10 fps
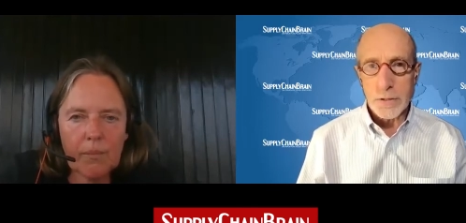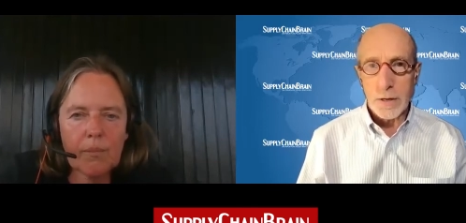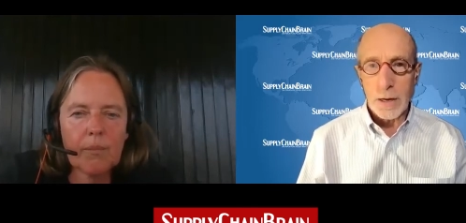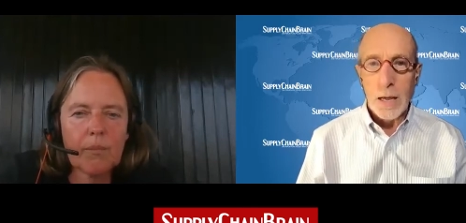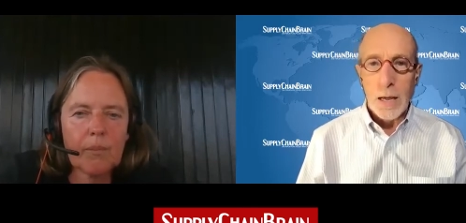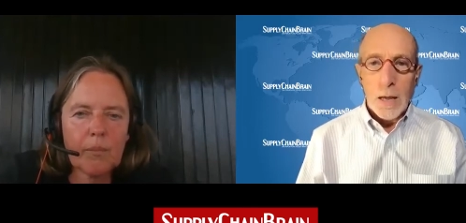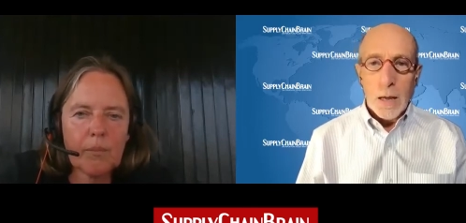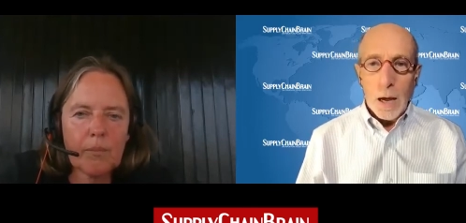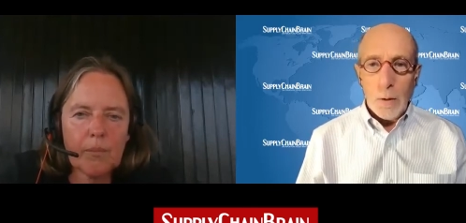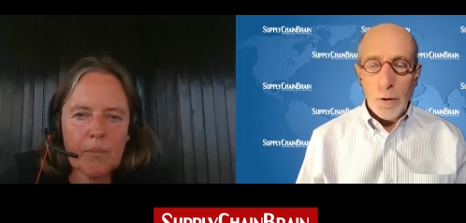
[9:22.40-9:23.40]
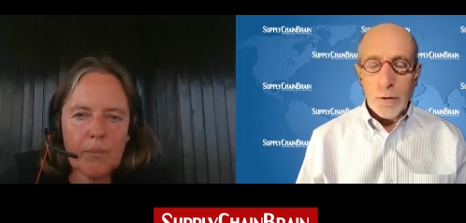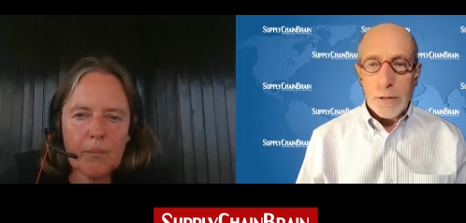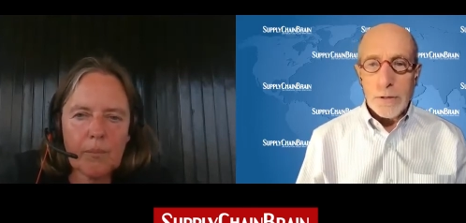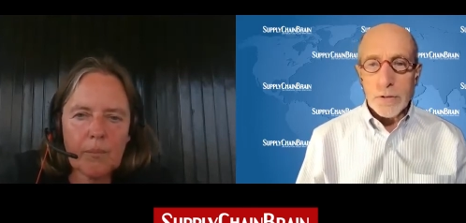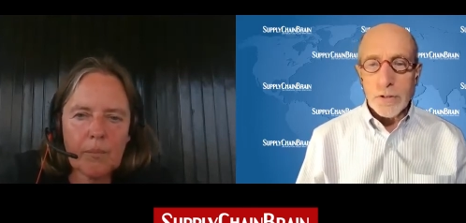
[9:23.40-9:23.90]
Speaker 1: today. I wonder,
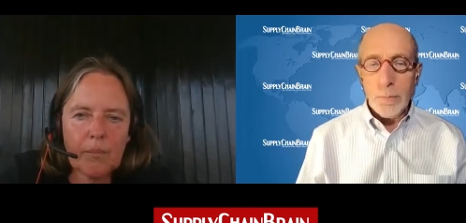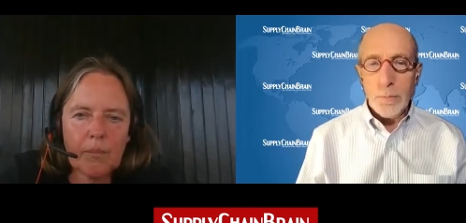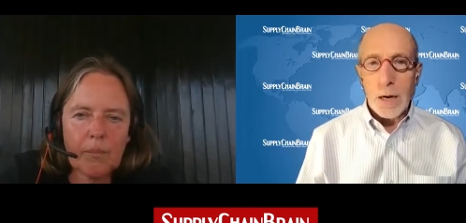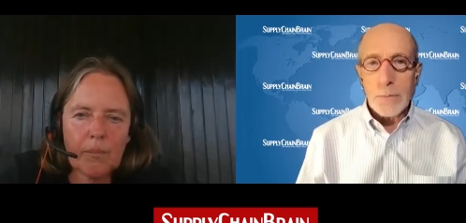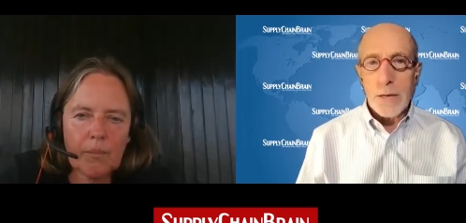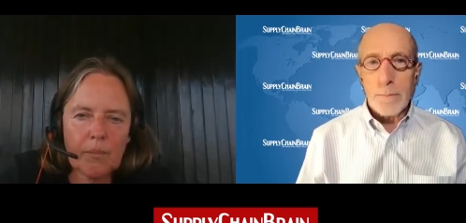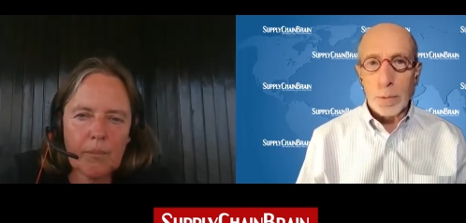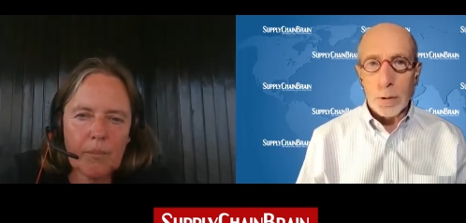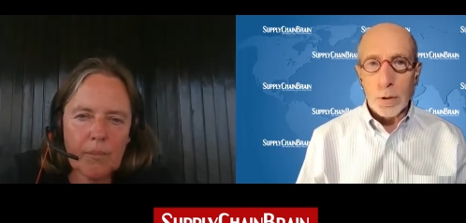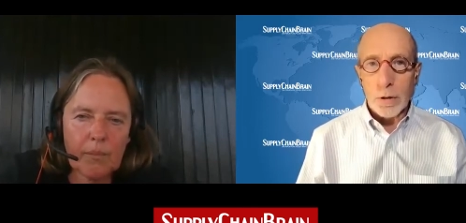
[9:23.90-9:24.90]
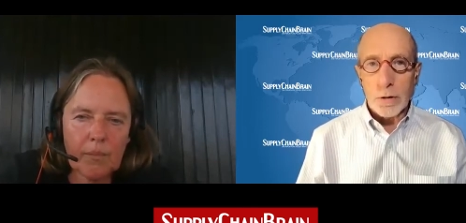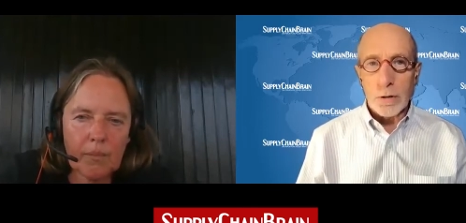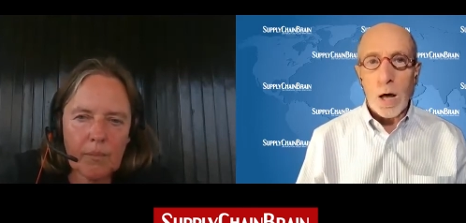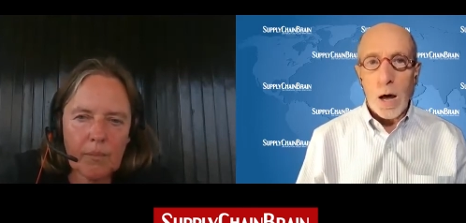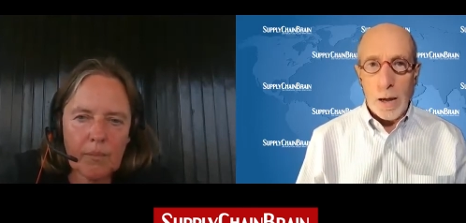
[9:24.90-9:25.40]
is there sometimes a blurred
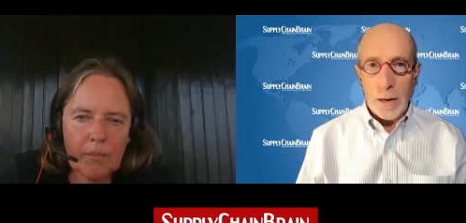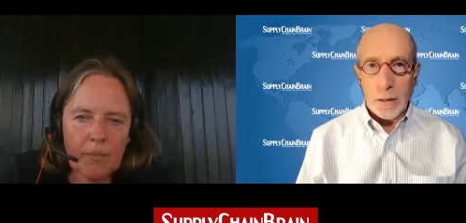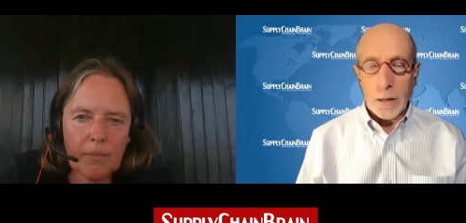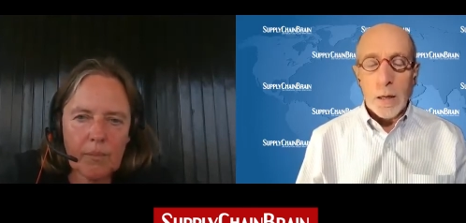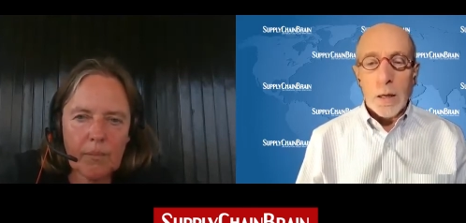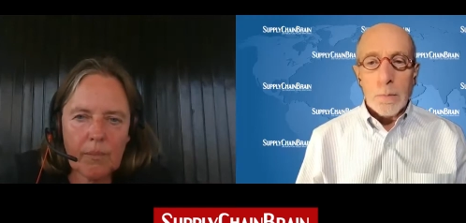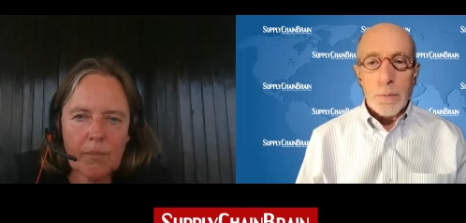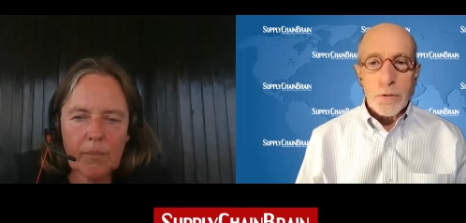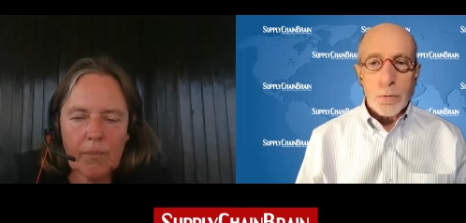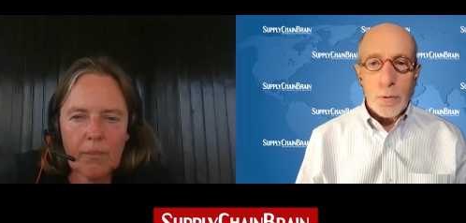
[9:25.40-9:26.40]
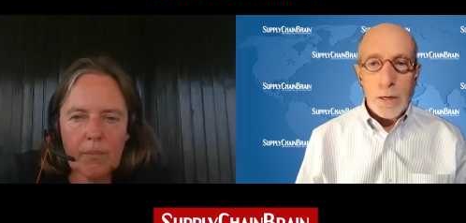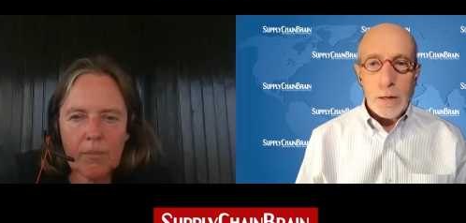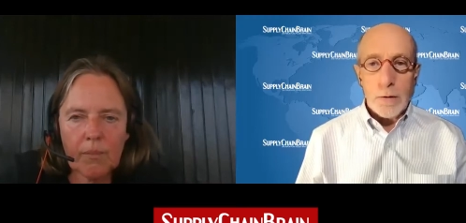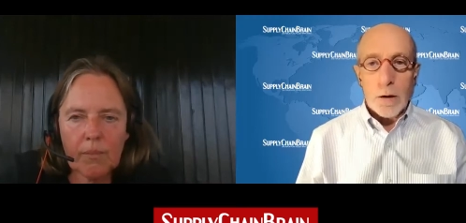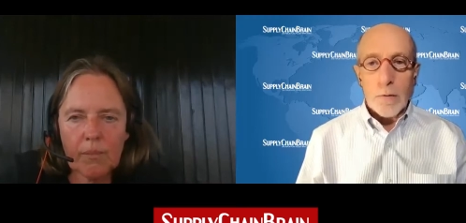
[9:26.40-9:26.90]
line
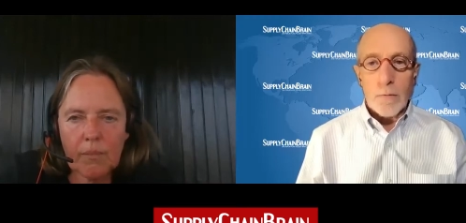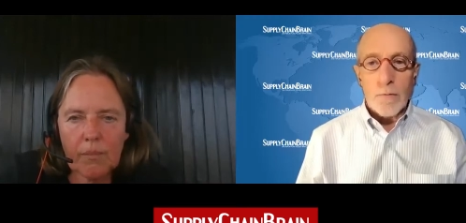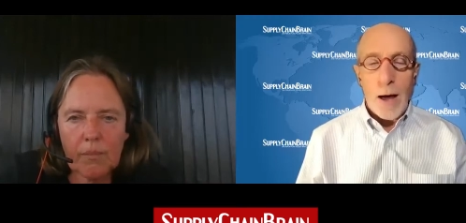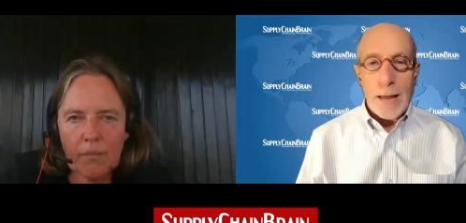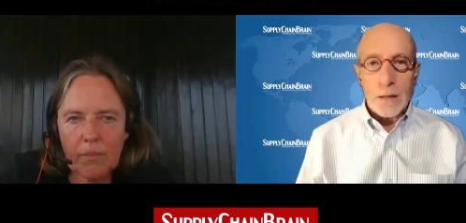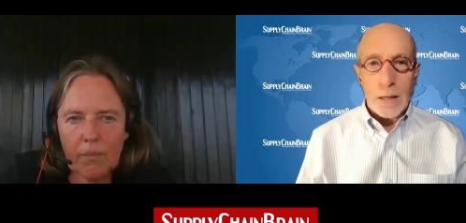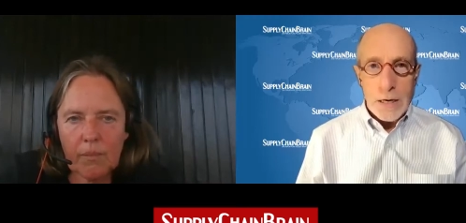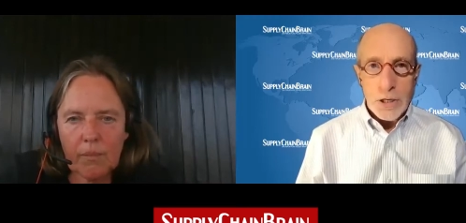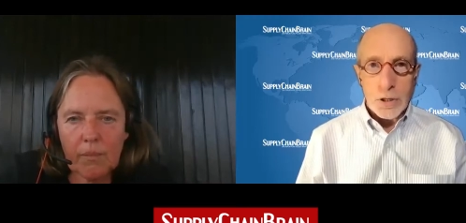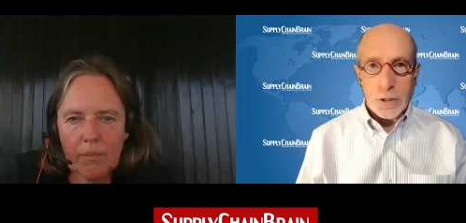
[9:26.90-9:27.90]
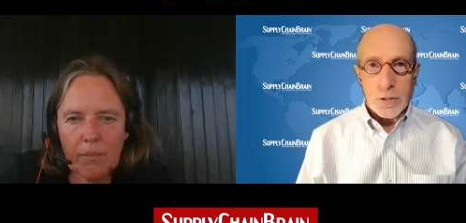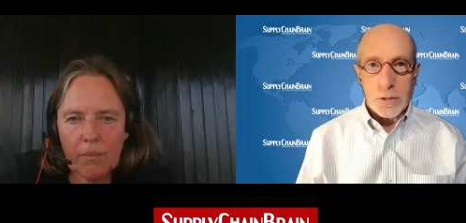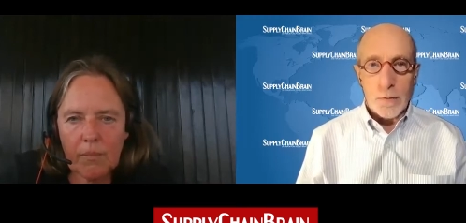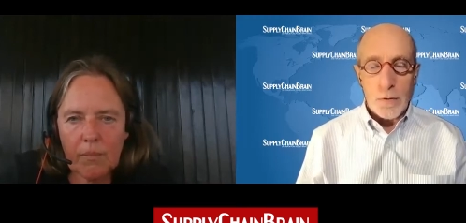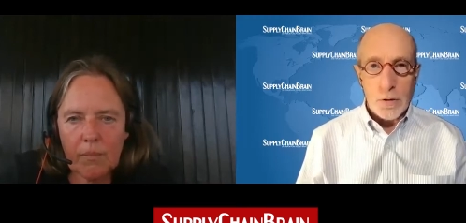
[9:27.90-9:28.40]
between
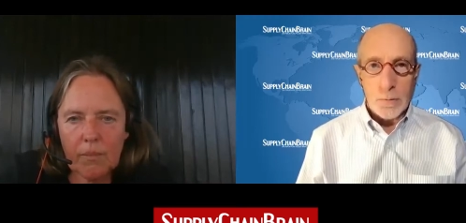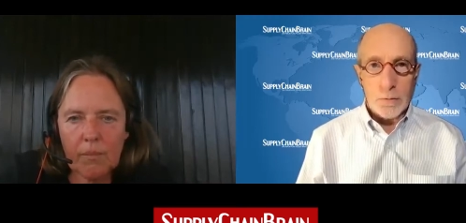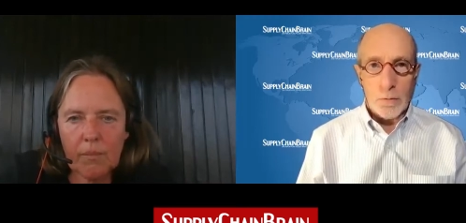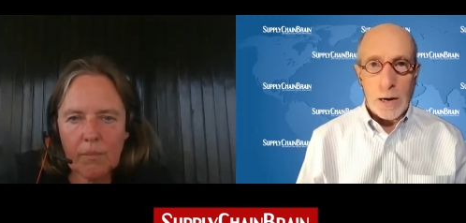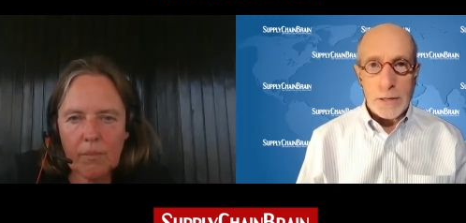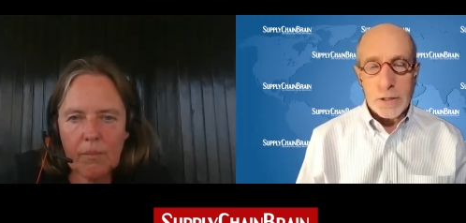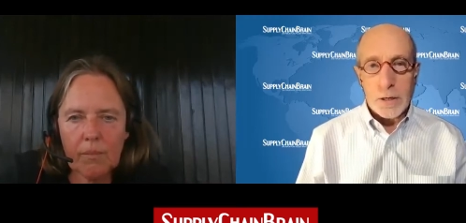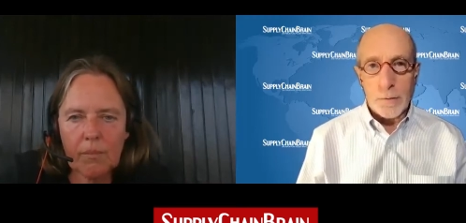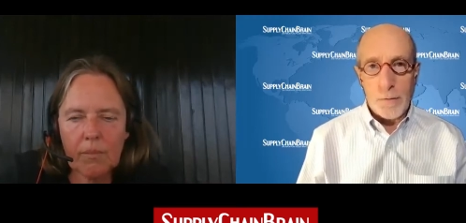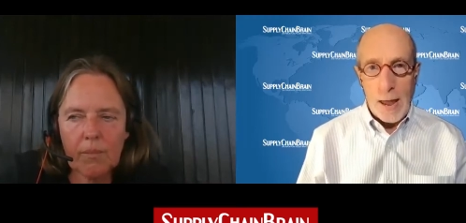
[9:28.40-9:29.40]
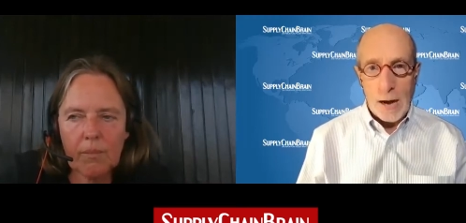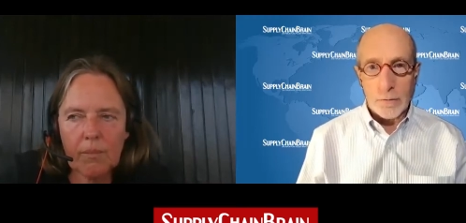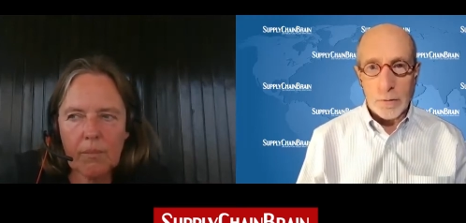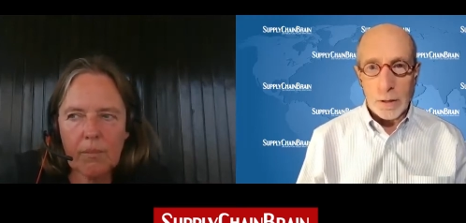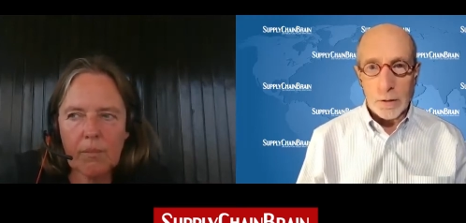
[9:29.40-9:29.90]
violations of human rights in a
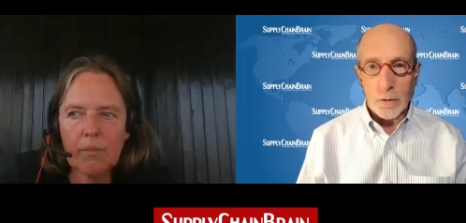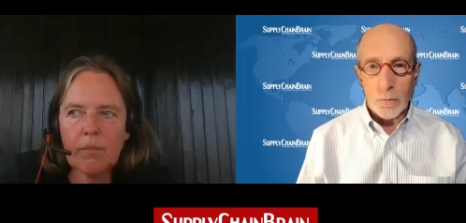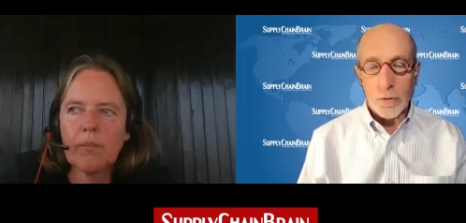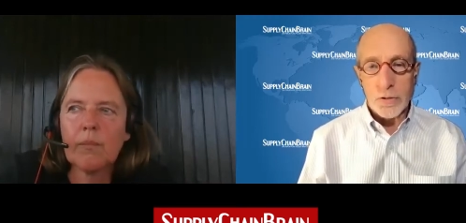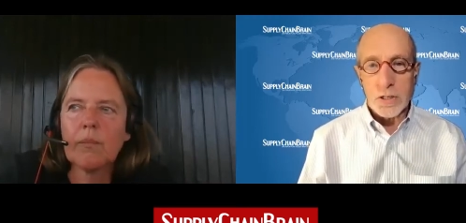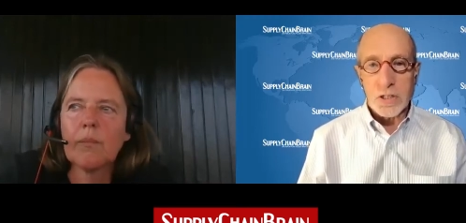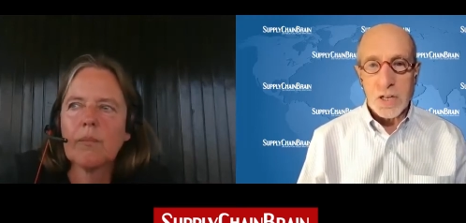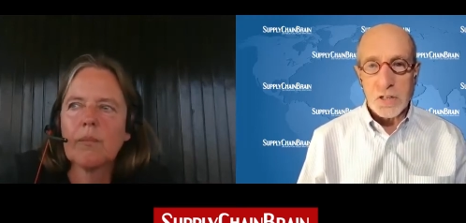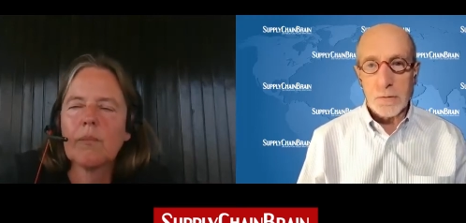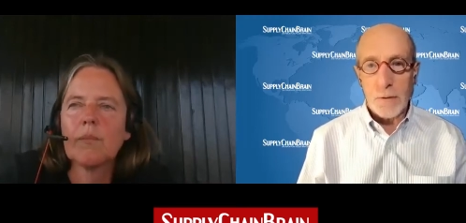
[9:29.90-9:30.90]
factory, in other words, excessive